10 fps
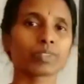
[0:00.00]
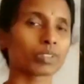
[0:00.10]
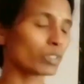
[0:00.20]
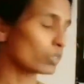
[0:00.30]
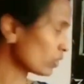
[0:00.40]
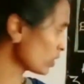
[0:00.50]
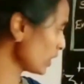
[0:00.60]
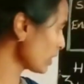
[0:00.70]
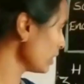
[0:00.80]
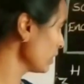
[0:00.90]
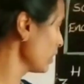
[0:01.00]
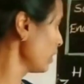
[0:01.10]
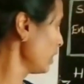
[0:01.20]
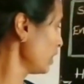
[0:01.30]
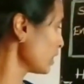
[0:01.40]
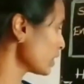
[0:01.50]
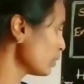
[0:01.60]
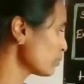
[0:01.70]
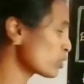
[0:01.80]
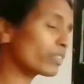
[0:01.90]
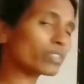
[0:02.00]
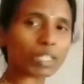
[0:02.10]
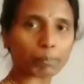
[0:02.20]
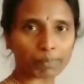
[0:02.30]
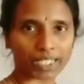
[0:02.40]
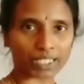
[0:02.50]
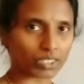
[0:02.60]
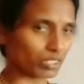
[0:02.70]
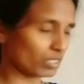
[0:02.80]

So children, terms of subtraction.